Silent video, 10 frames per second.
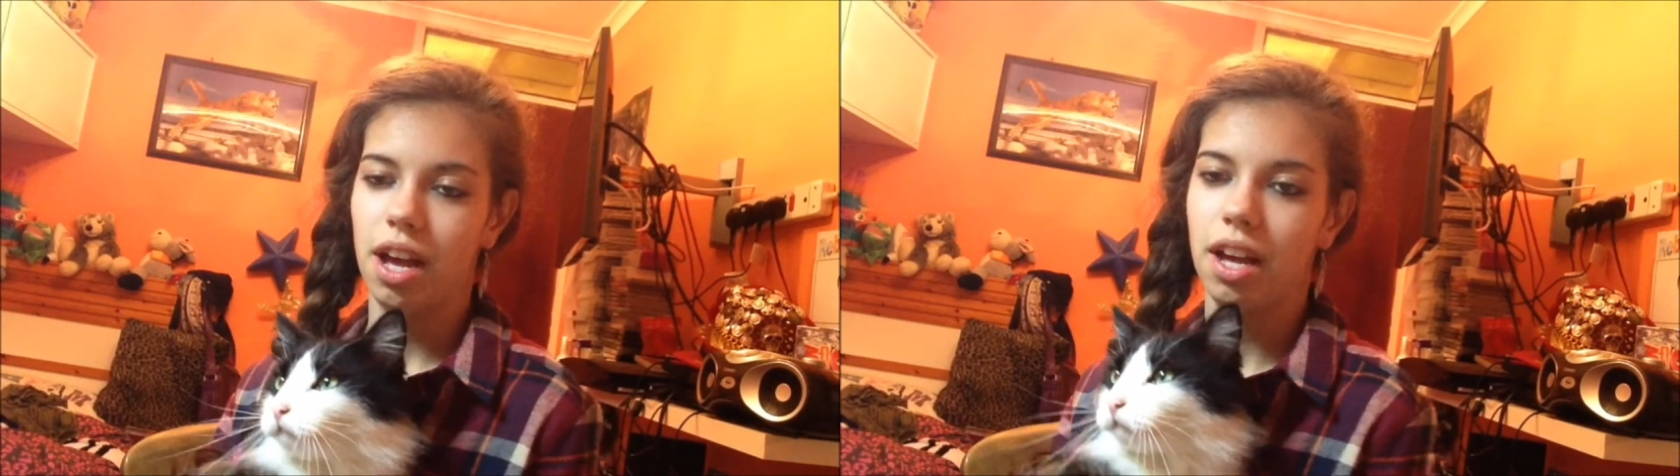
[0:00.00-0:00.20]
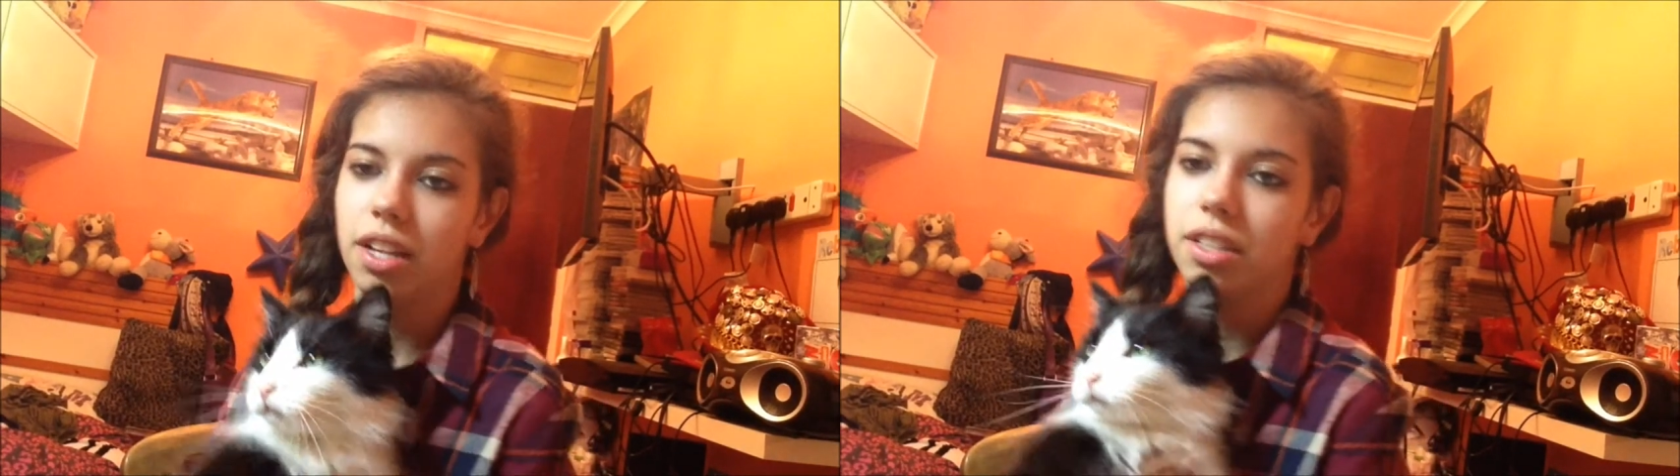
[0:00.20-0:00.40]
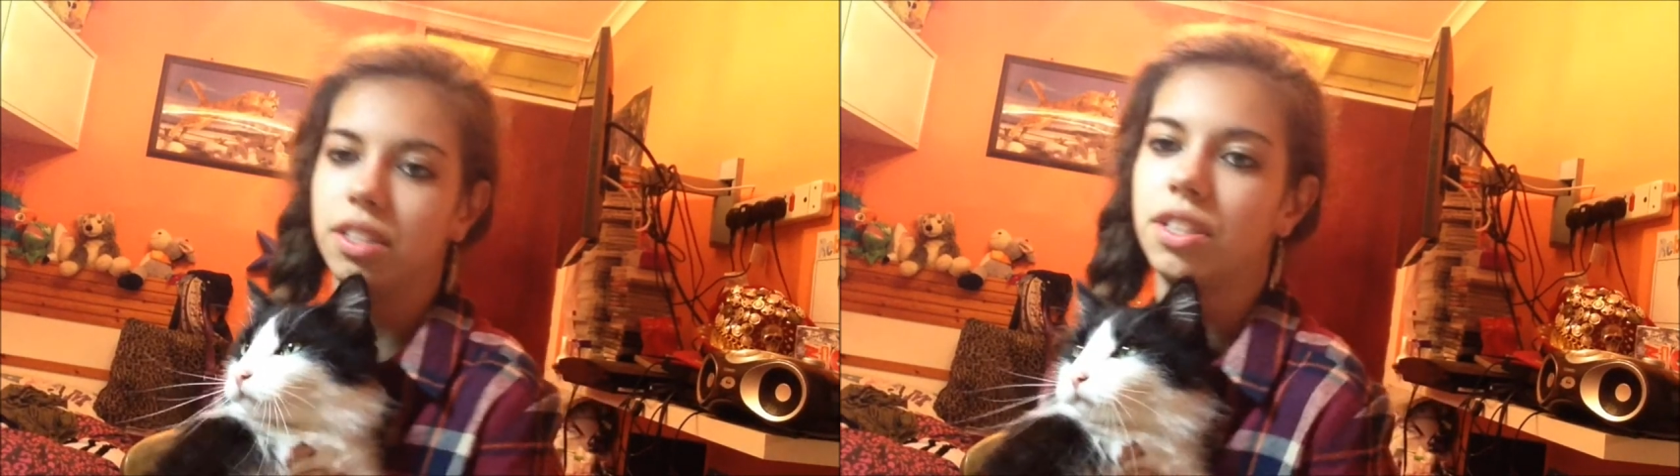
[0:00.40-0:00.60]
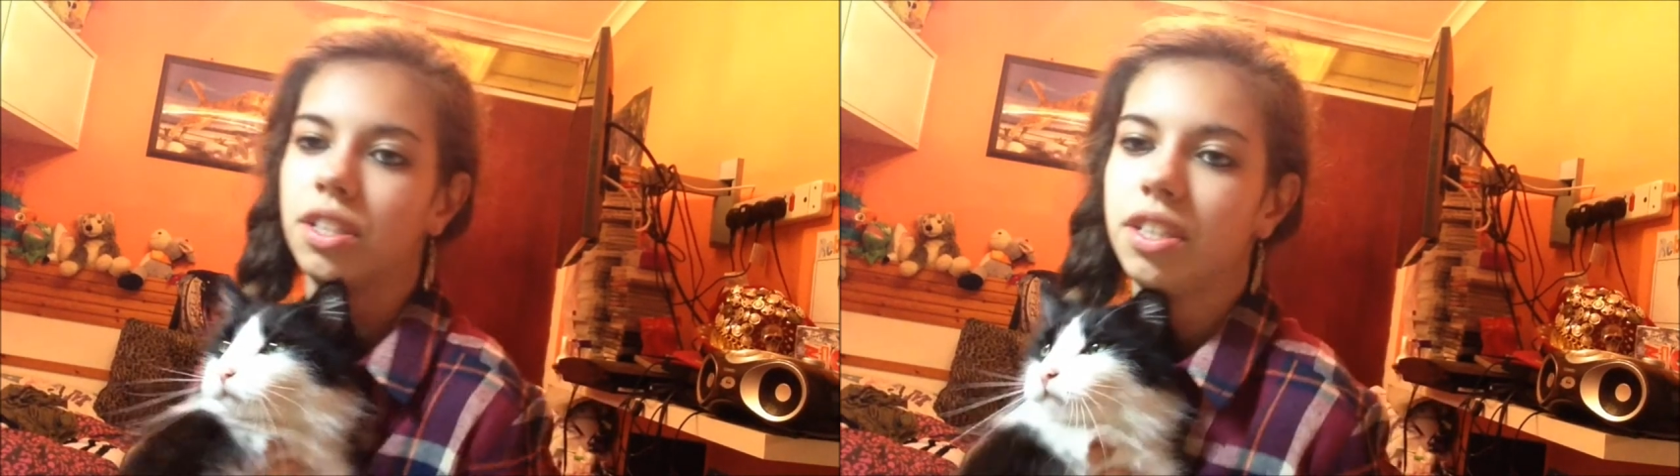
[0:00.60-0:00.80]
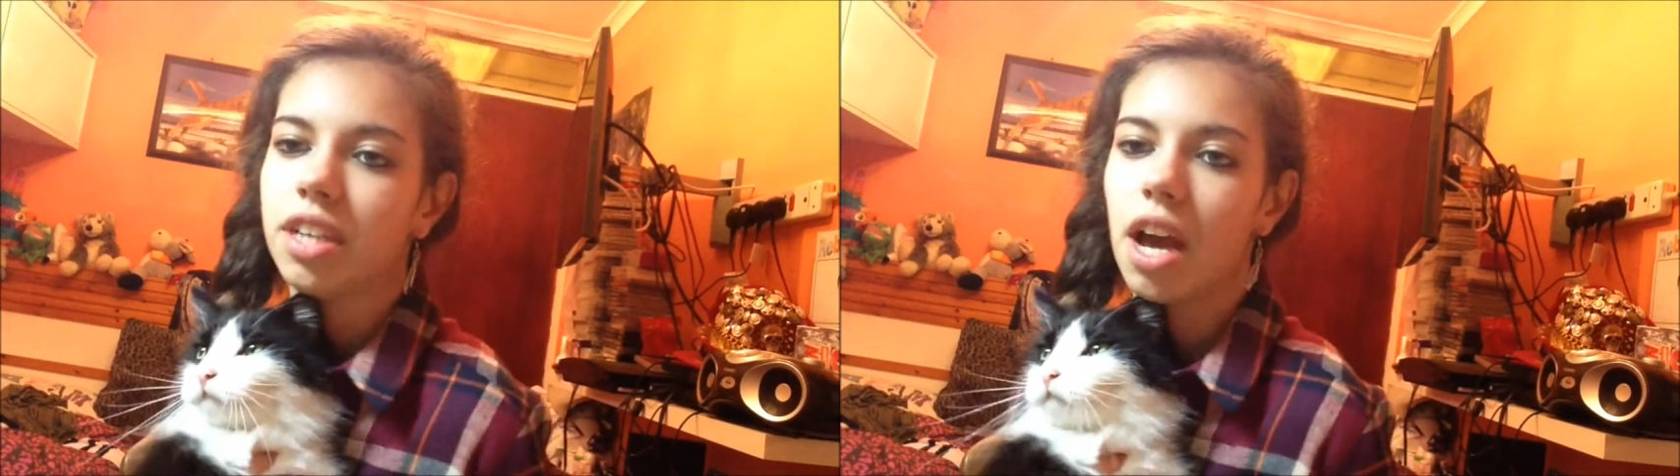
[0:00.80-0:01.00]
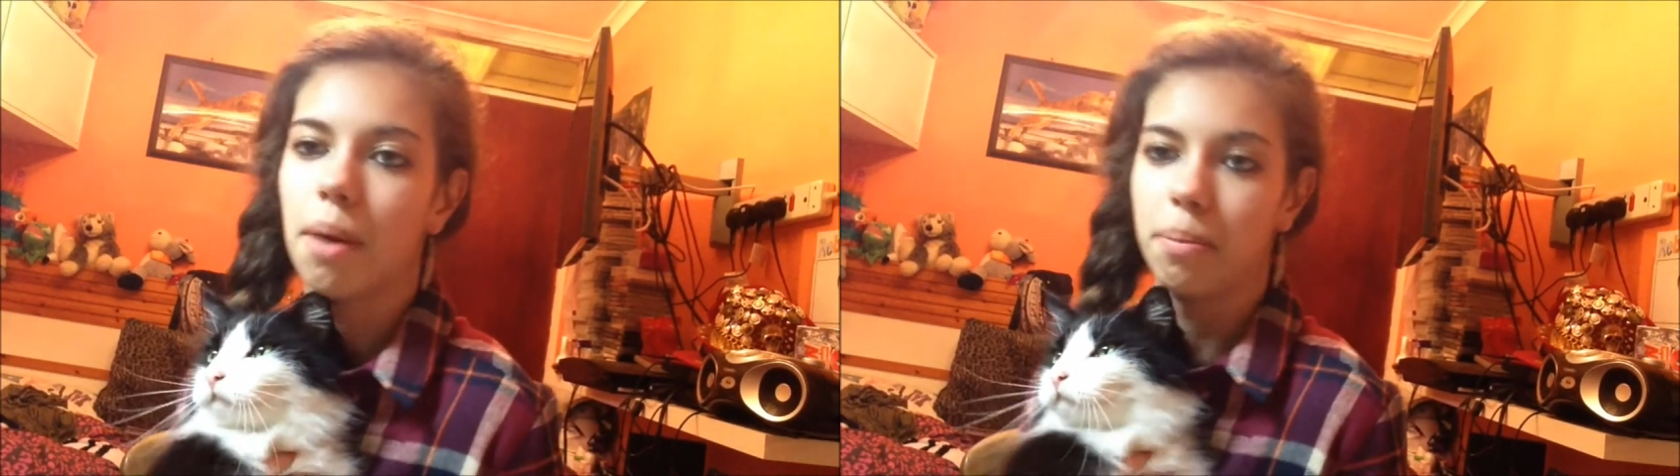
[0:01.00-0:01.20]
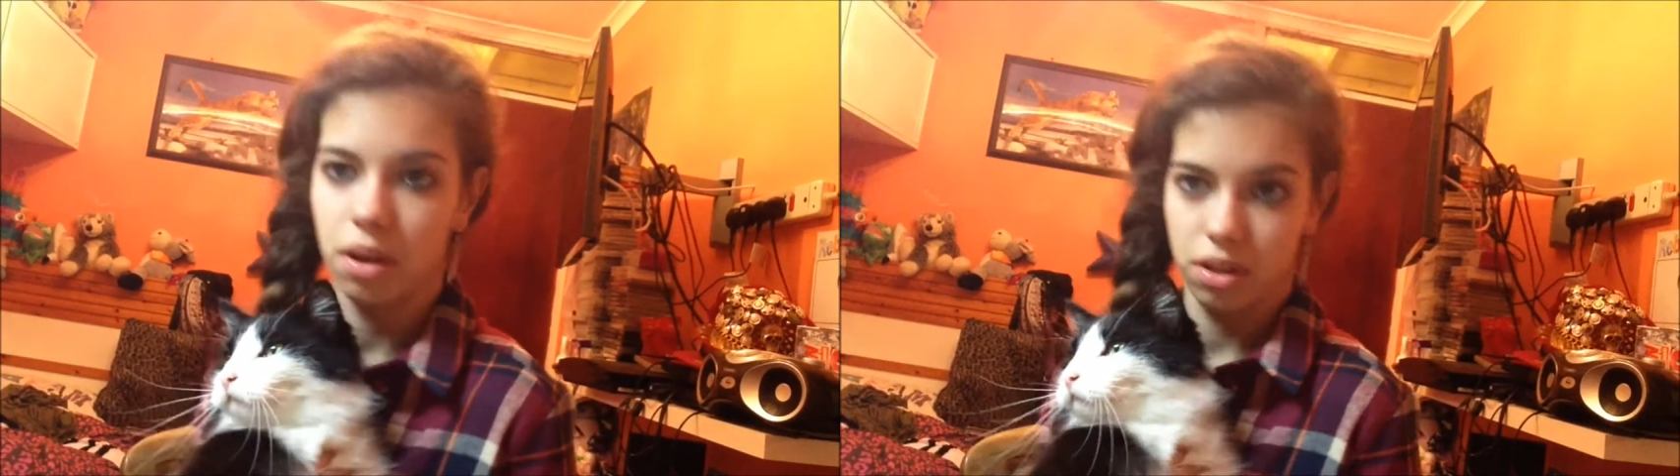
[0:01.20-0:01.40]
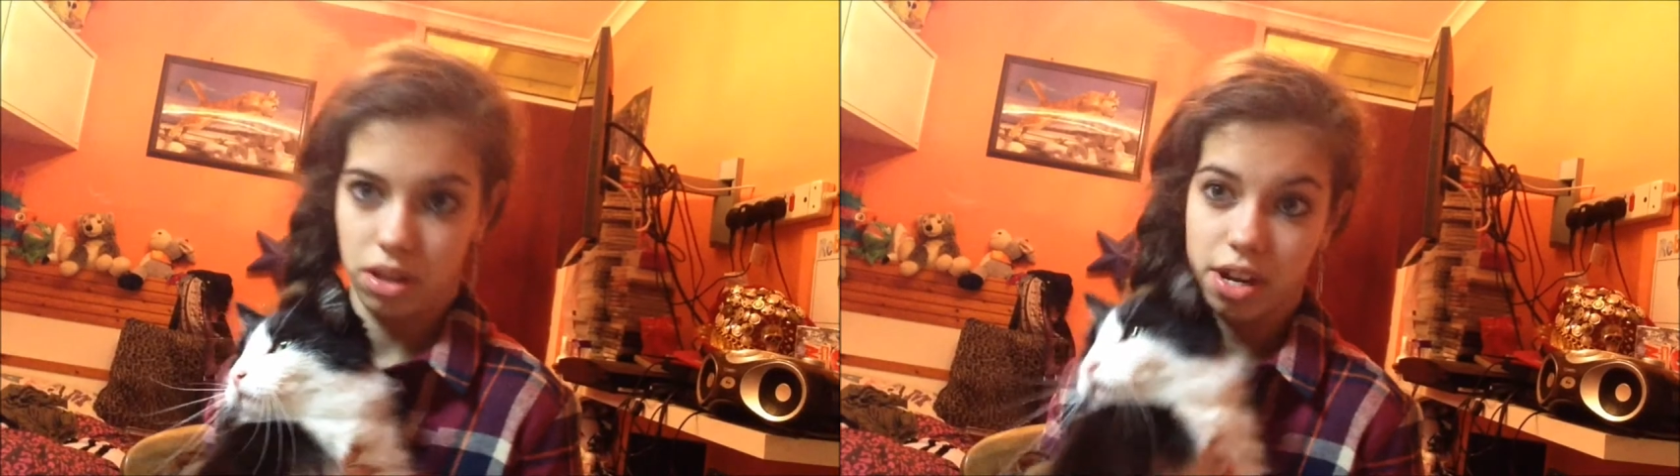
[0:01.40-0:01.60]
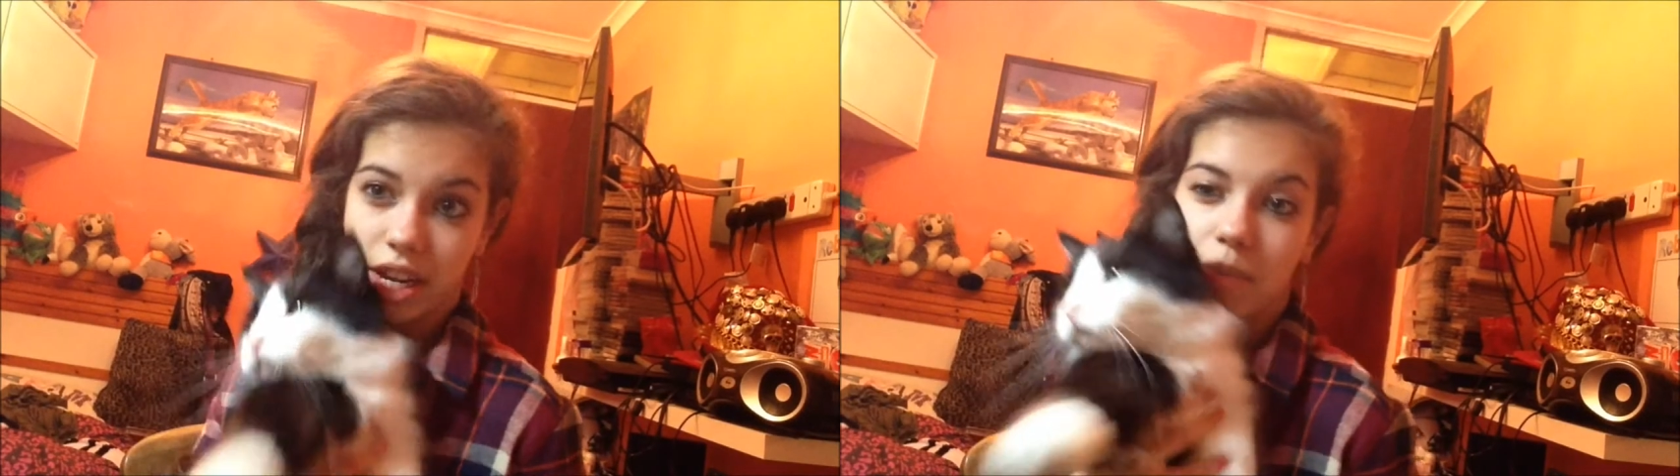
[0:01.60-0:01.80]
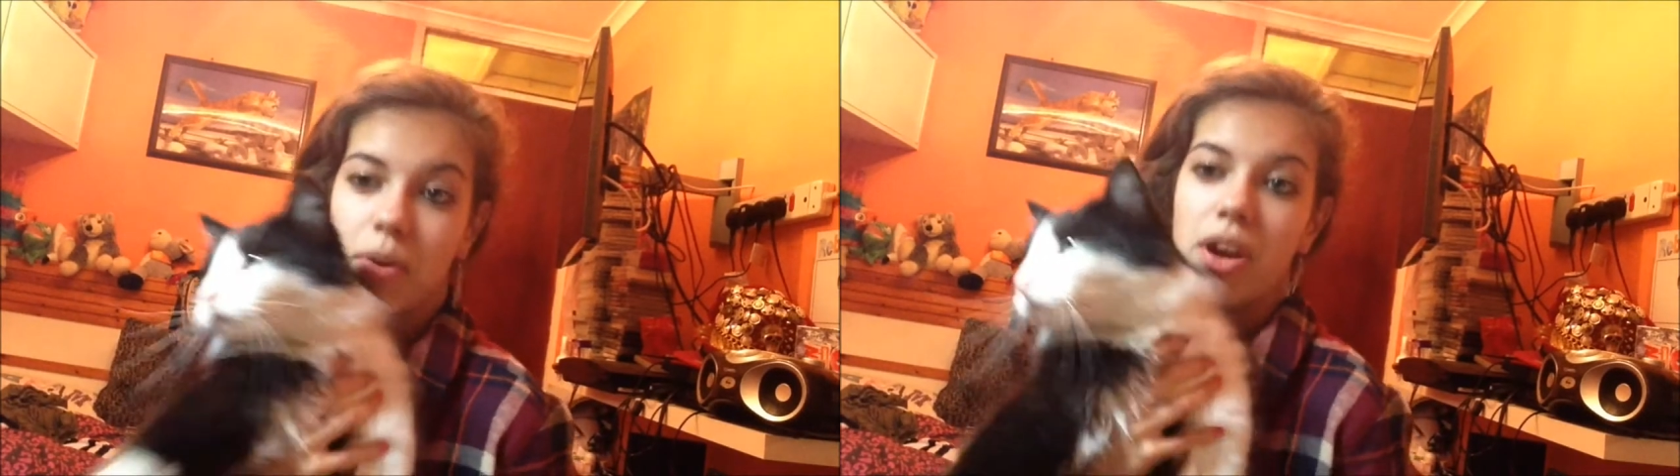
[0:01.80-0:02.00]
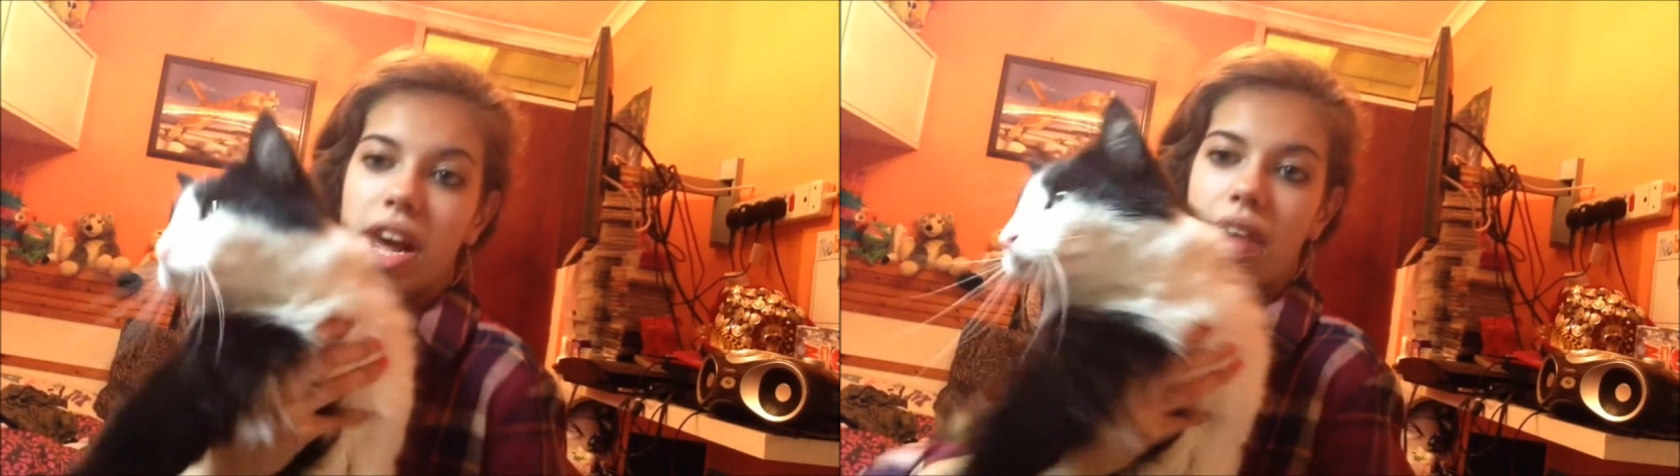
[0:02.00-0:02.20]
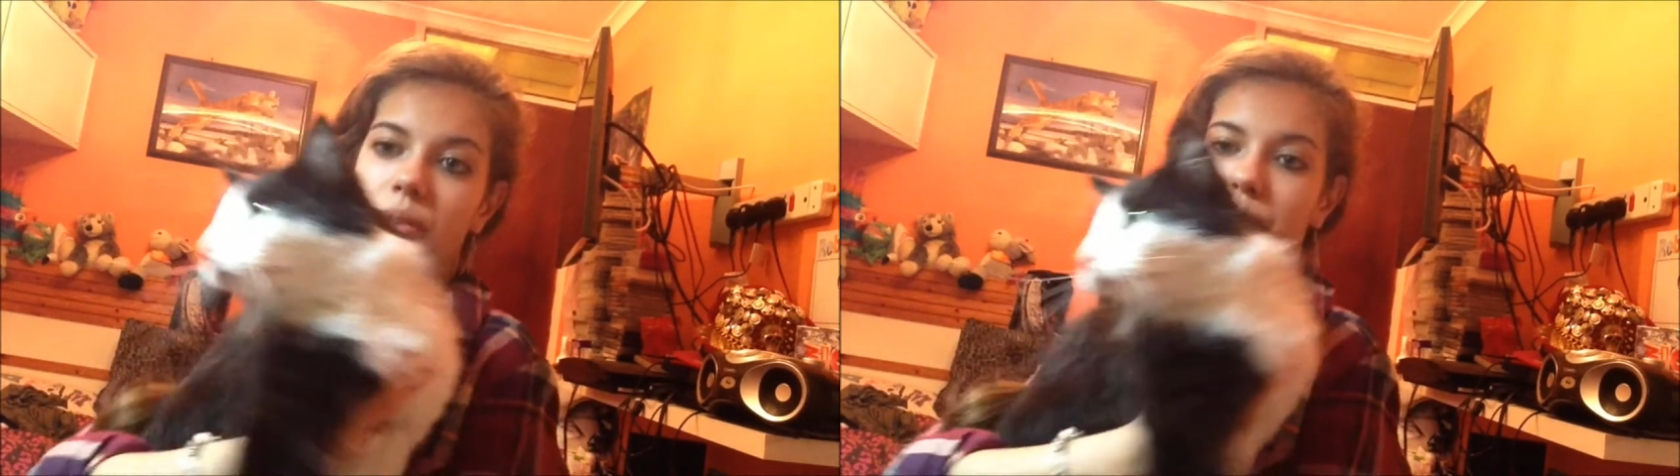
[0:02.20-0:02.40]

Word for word: And yeah, but Lucky might have a